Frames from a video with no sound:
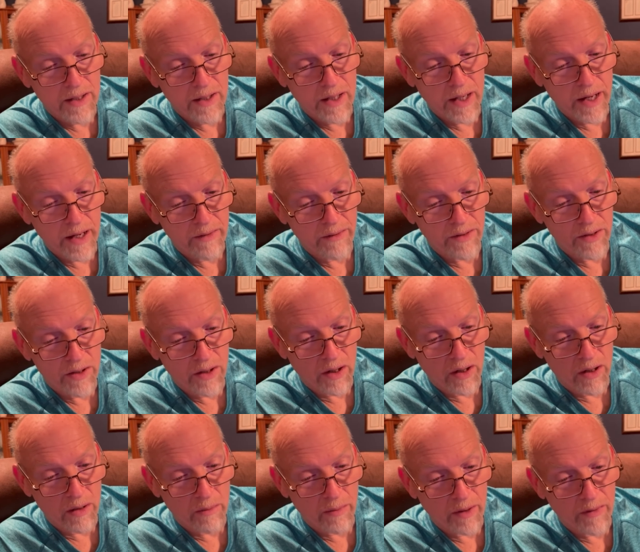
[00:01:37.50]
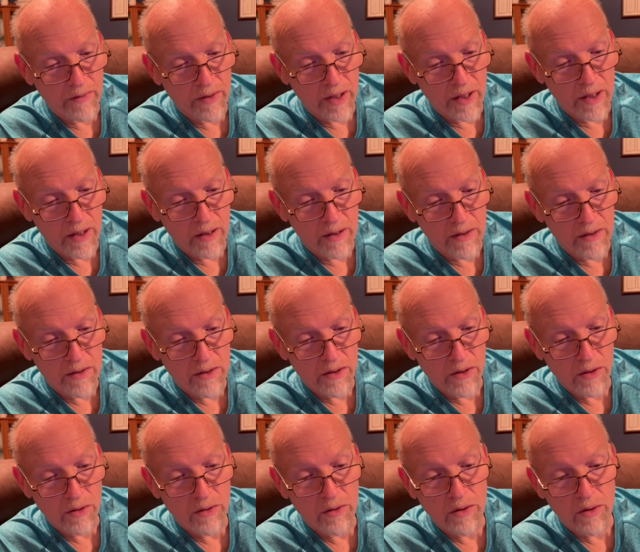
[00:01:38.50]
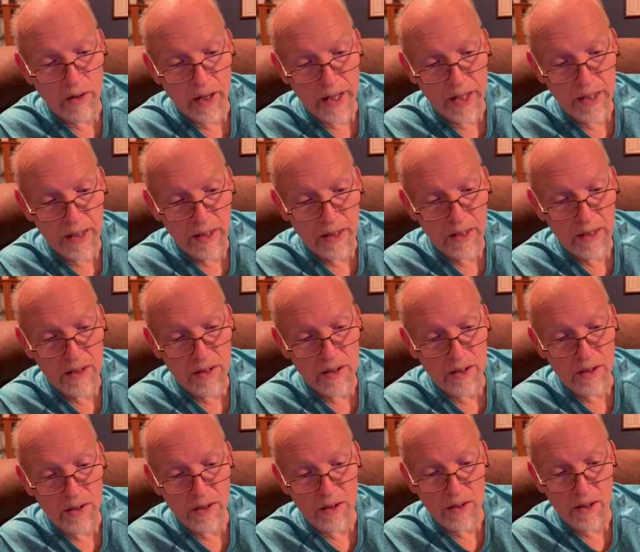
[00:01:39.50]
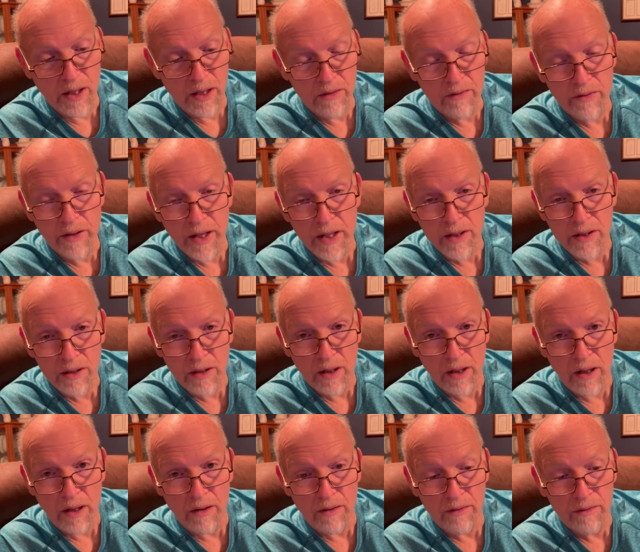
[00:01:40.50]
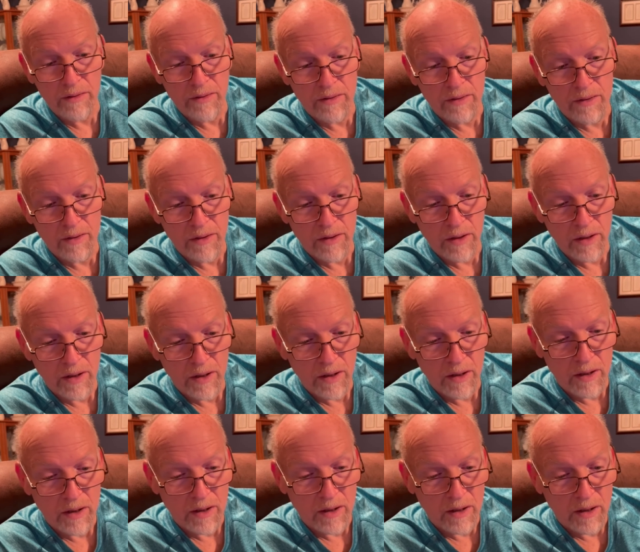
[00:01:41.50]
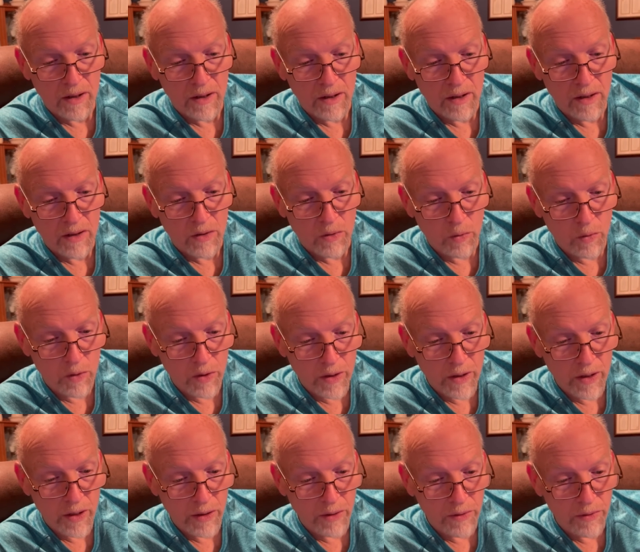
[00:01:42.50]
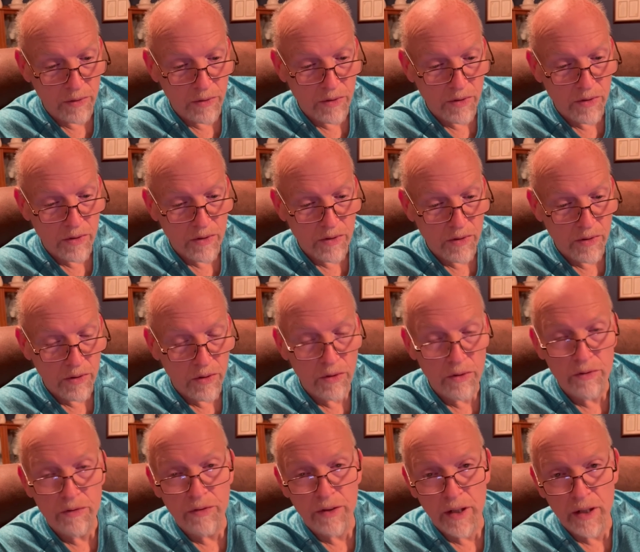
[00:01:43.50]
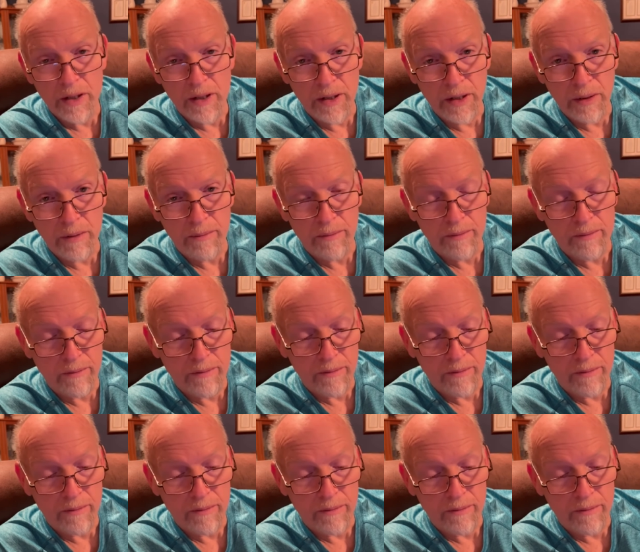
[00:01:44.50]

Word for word: the heavens are above the earth, so great is his steadfast love toward those who fear him.